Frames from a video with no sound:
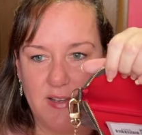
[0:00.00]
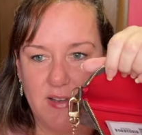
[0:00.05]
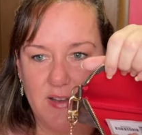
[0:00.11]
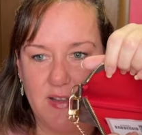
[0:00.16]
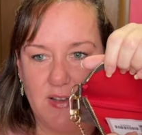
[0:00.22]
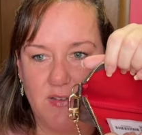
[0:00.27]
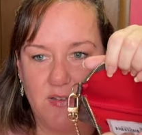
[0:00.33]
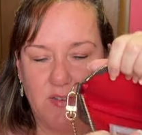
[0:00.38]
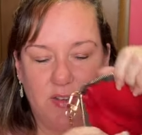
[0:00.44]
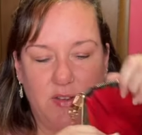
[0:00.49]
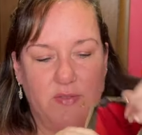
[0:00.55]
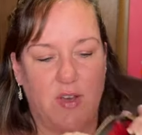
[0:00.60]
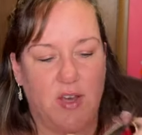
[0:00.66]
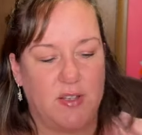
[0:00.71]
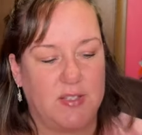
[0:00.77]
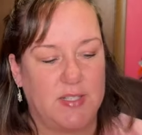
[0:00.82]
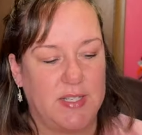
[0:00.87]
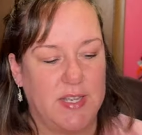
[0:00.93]
You know, you've
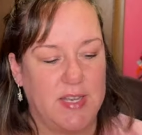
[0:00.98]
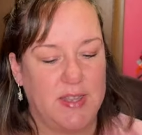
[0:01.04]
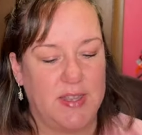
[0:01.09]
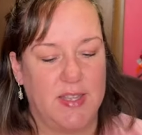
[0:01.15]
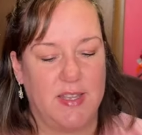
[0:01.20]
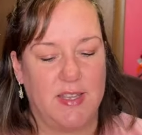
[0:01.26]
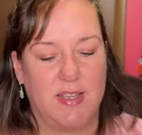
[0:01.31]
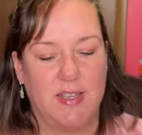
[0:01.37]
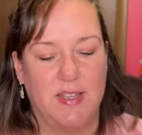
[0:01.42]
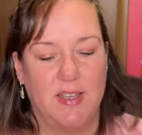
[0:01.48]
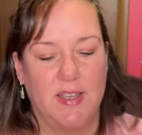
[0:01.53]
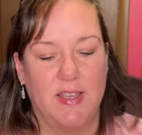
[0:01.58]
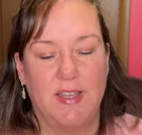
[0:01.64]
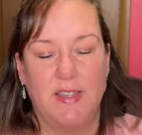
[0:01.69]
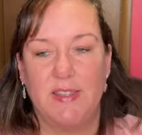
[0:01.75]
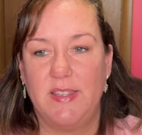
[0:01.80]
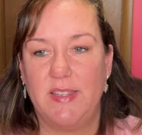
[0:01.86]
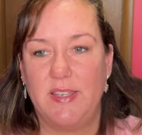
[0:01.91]
all seen the,
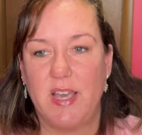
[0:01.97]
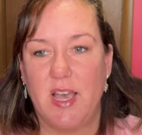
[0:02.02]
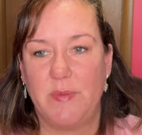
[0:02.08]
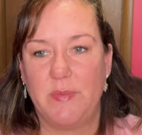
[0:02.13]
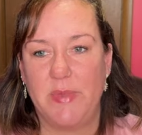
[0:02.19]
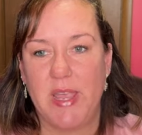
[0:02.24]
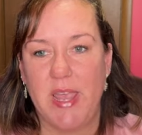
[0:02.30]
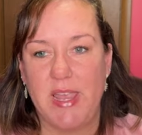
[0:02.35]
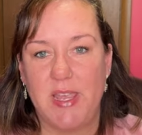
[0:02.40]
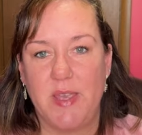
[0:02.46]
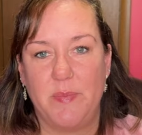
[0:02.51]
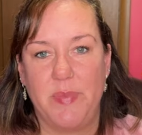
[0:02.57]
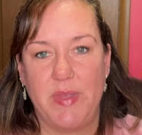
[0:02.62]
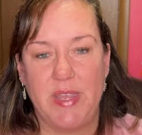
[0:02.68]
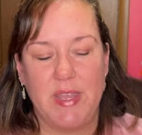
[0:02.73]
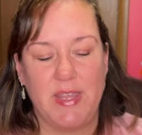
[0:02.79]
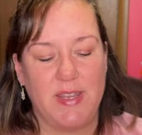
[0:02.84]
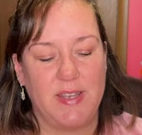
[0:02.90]
the Damier
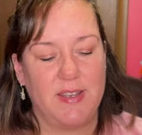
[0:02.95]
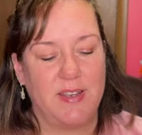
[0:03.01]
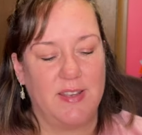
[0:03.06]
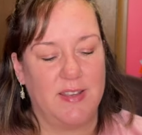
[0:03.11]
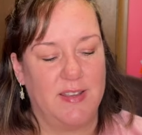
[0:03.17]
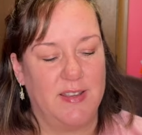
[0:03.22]
Ebene.